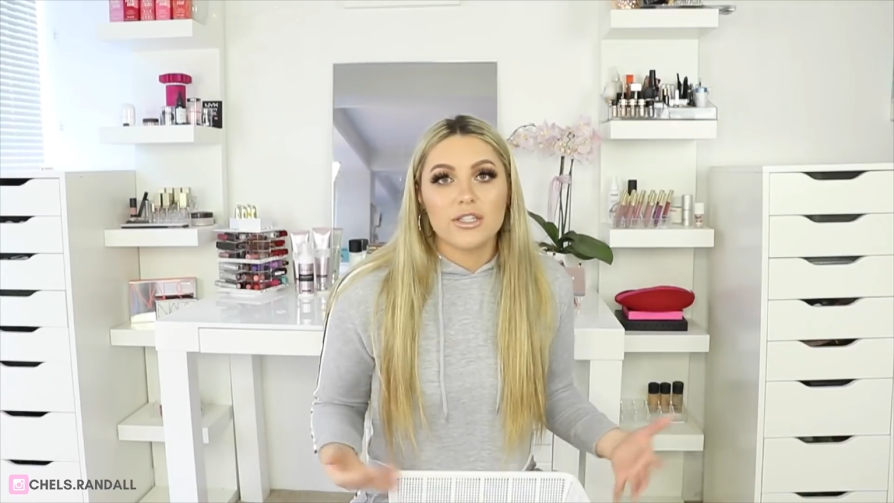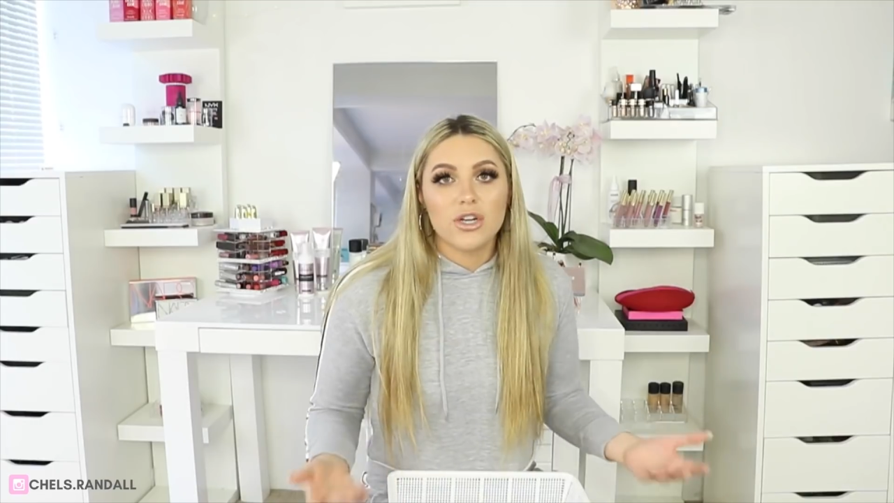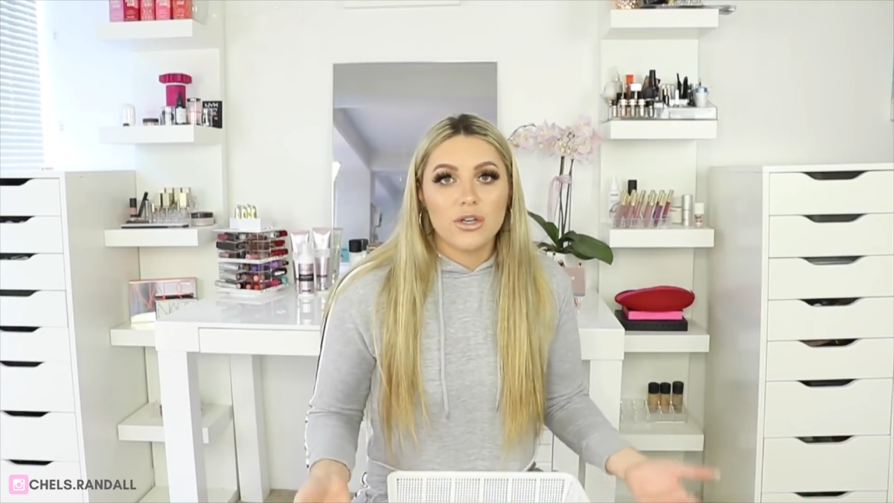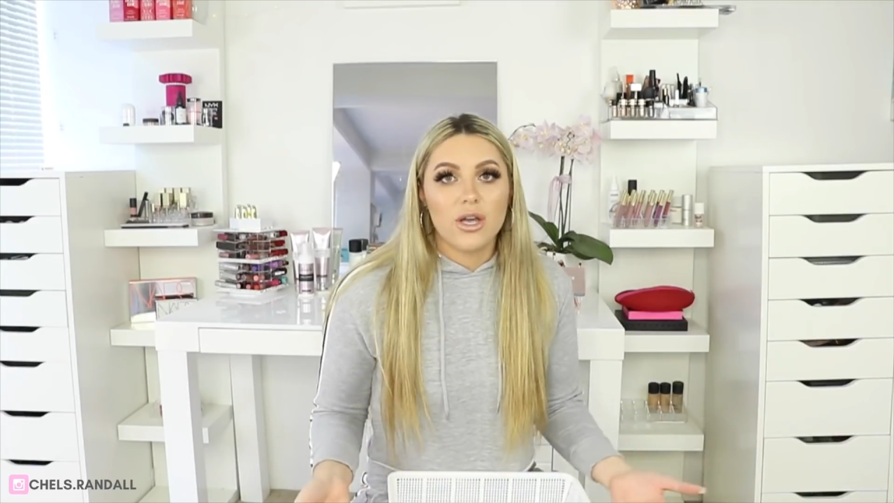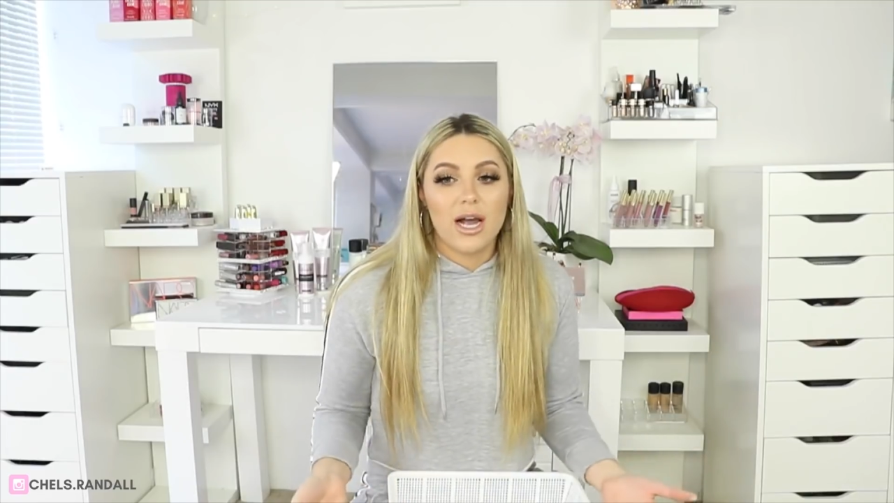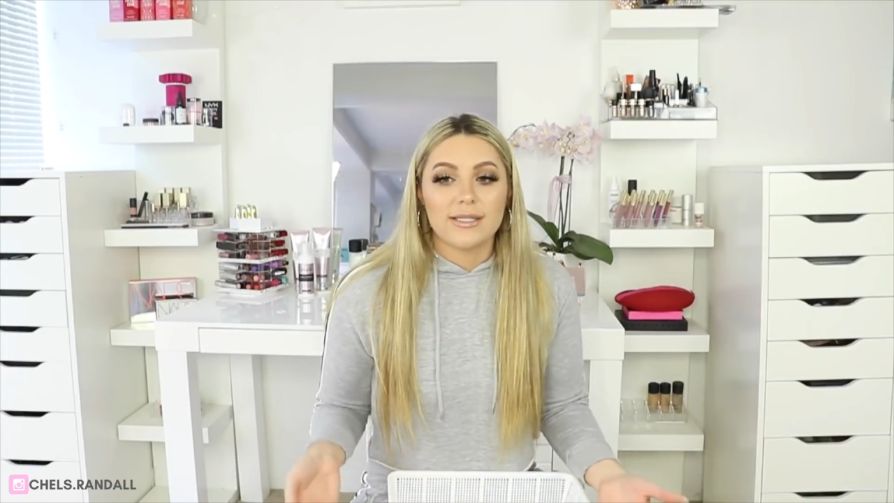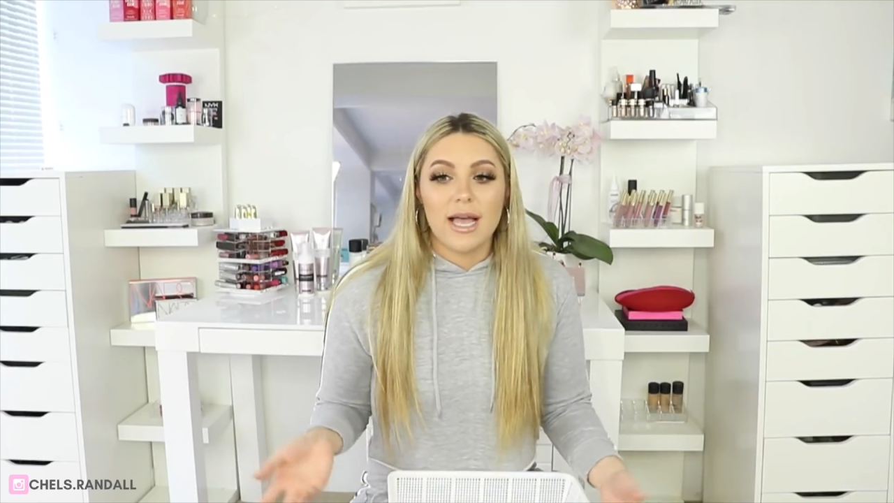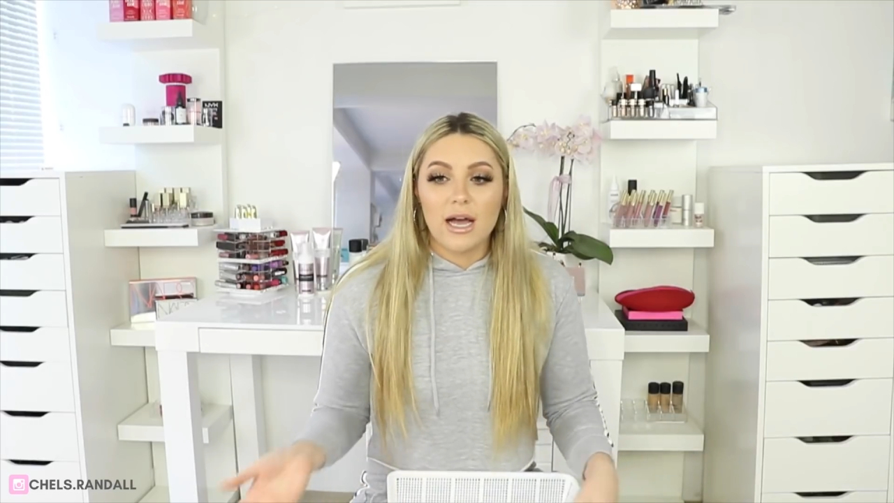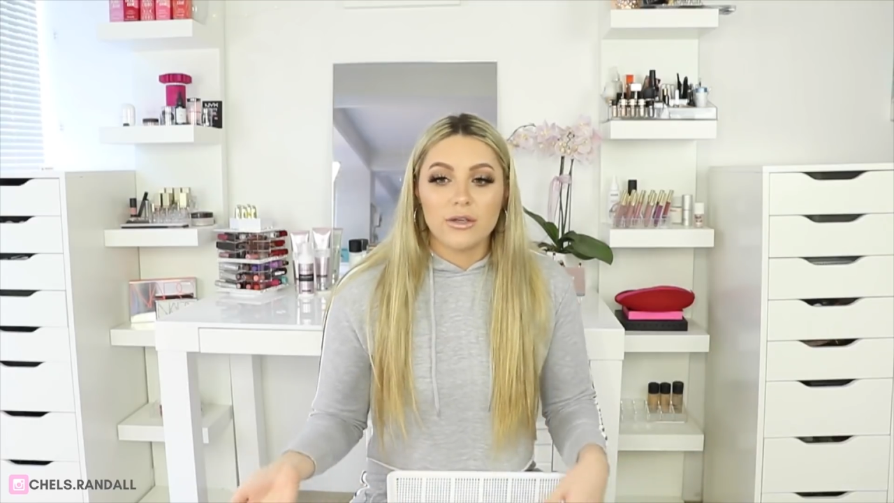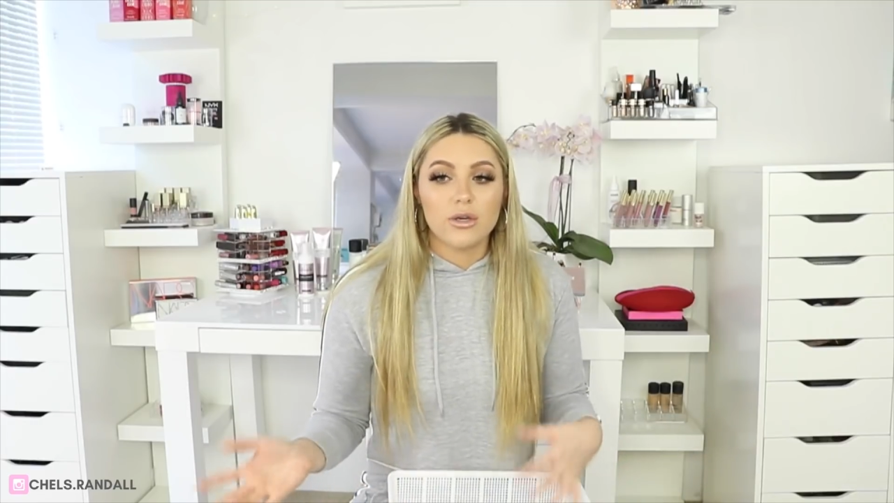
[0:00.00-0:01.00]
of show you guys
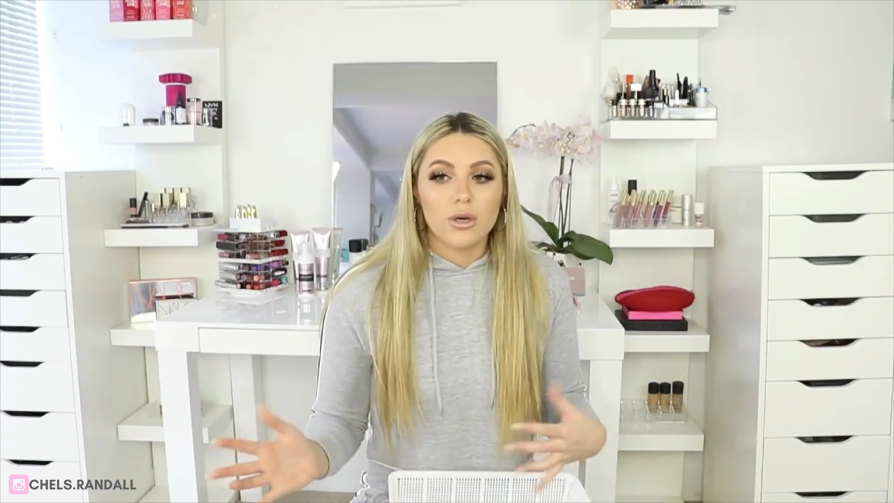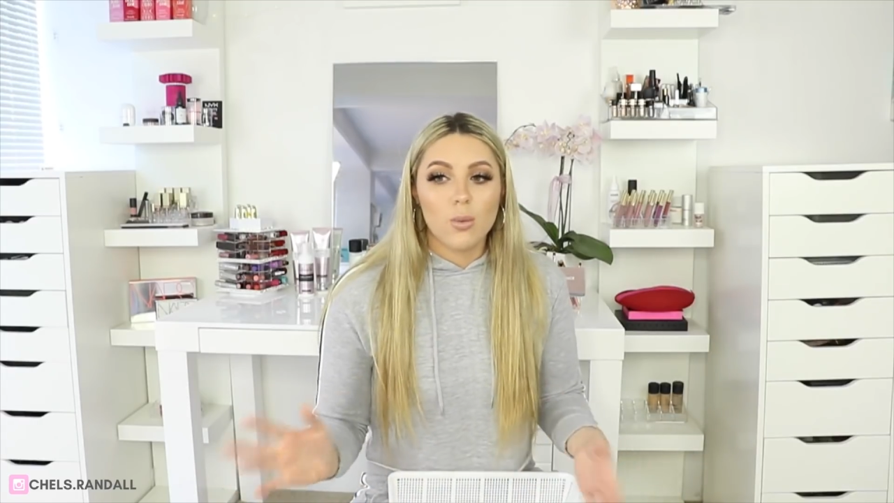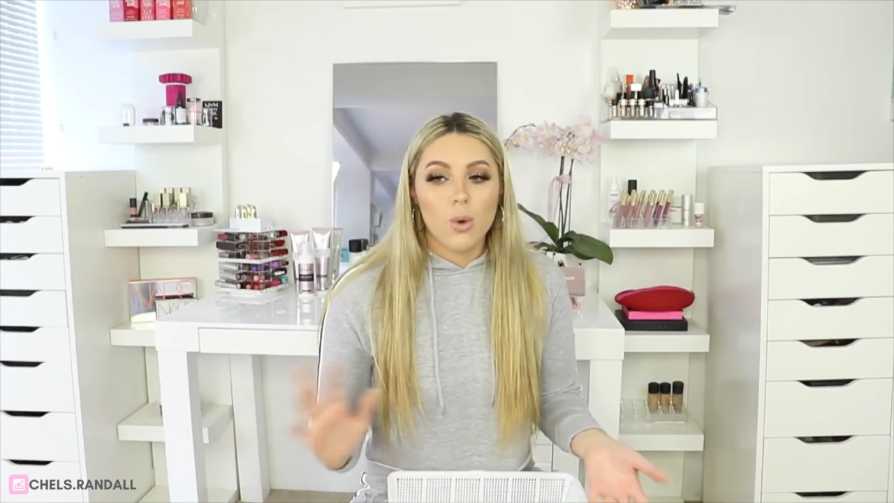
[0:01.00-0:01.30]
how you can